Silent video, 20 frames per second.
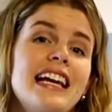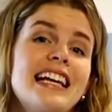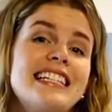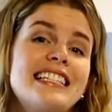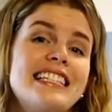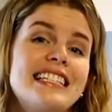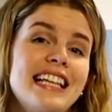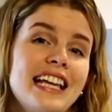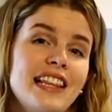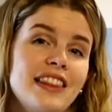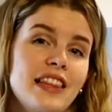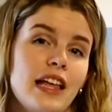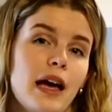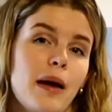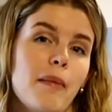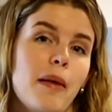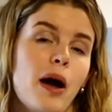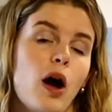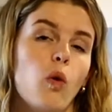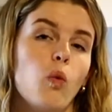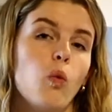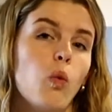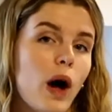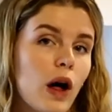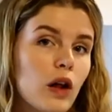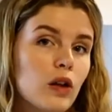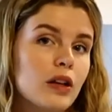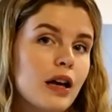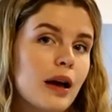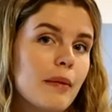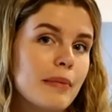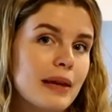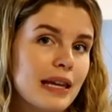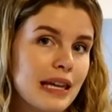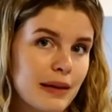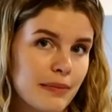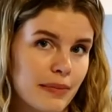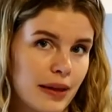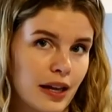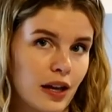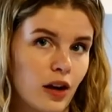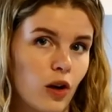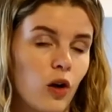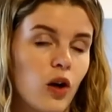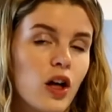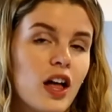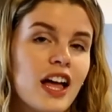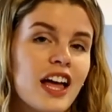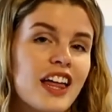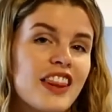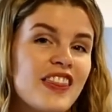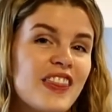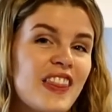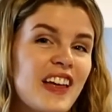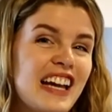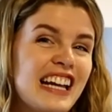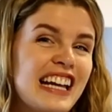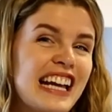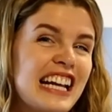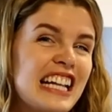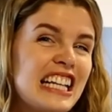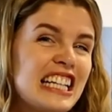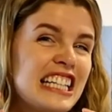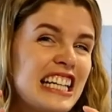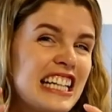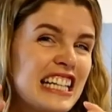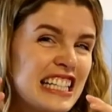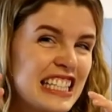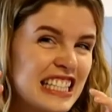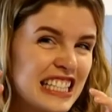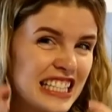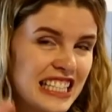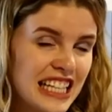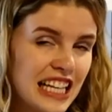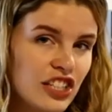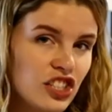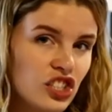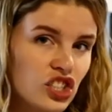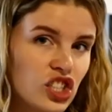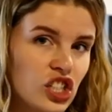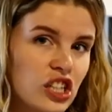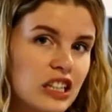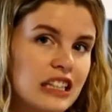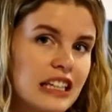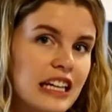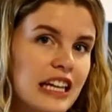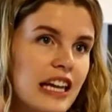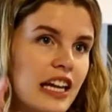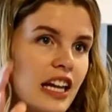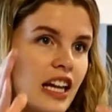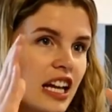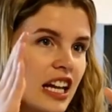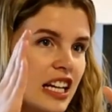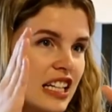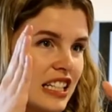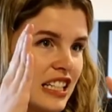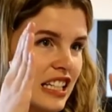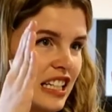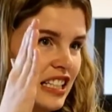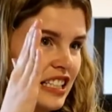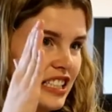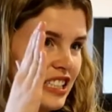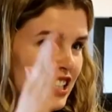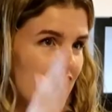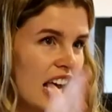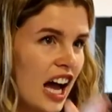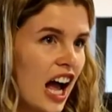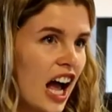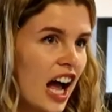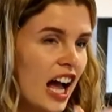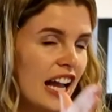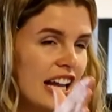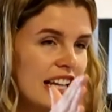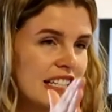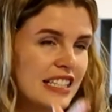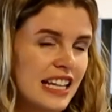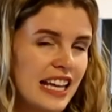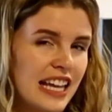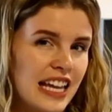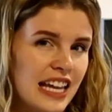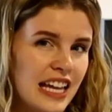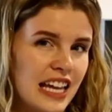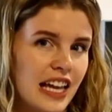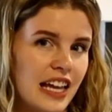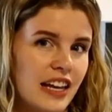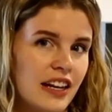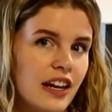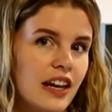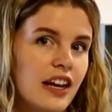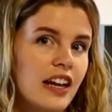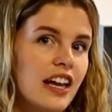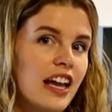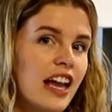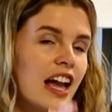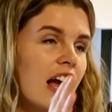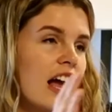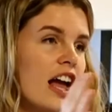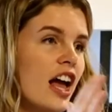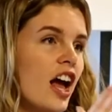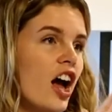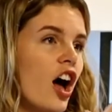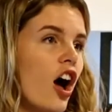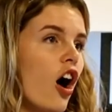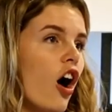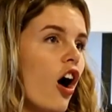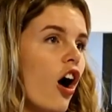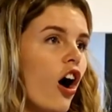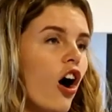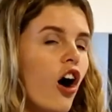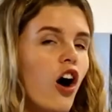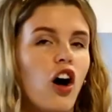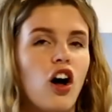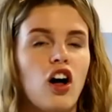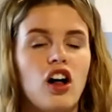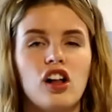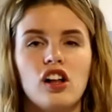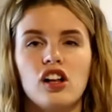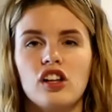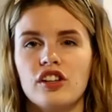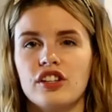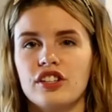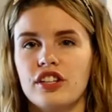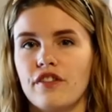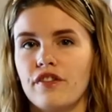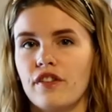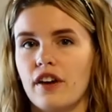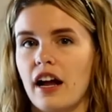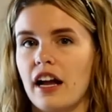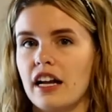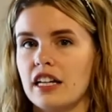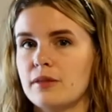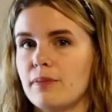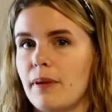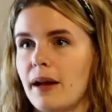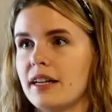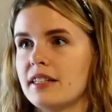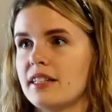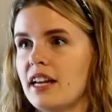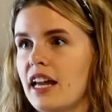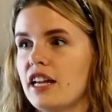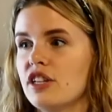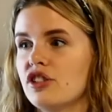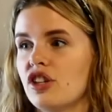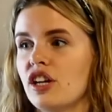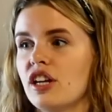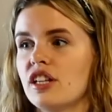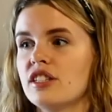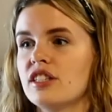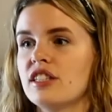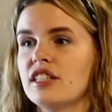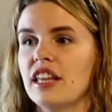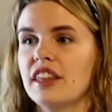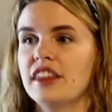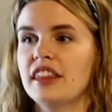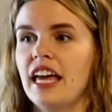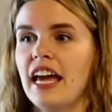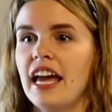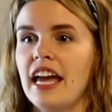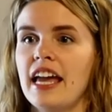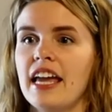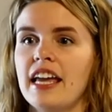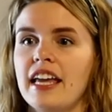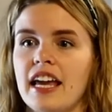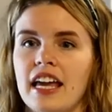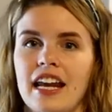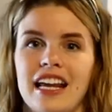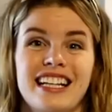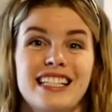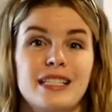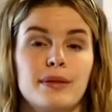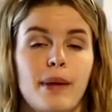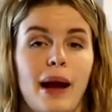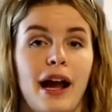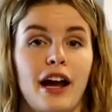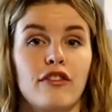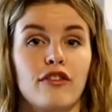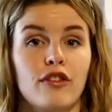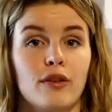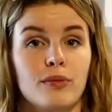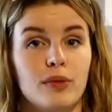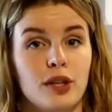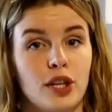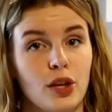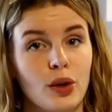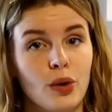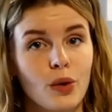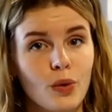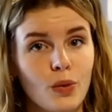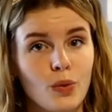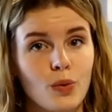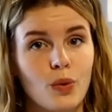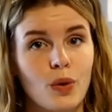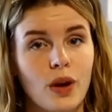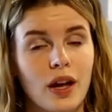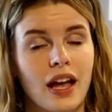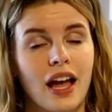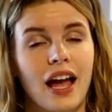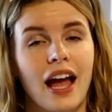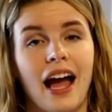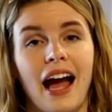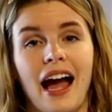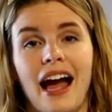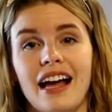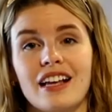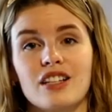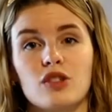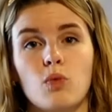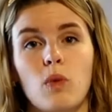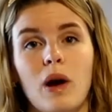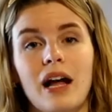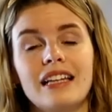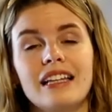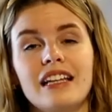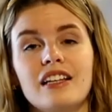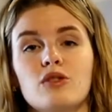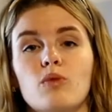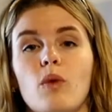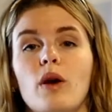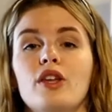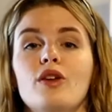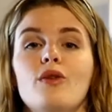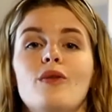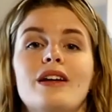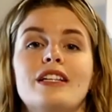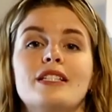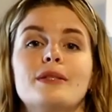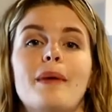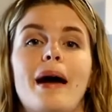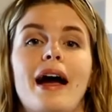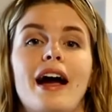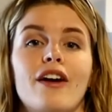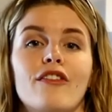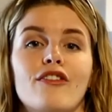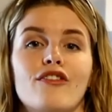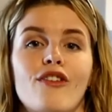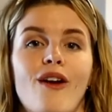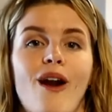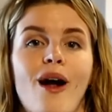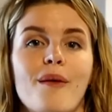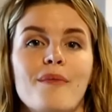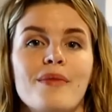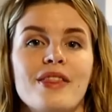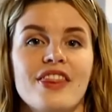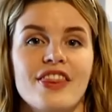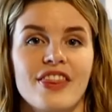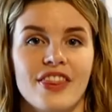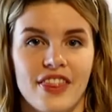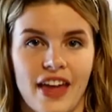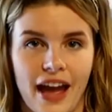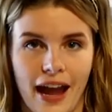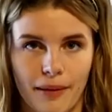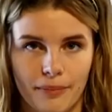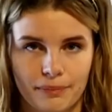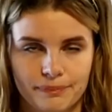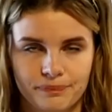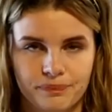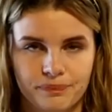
send them a welcome email that essentially ties in all the different expectations that they can expect from you, as well as what you expect from them.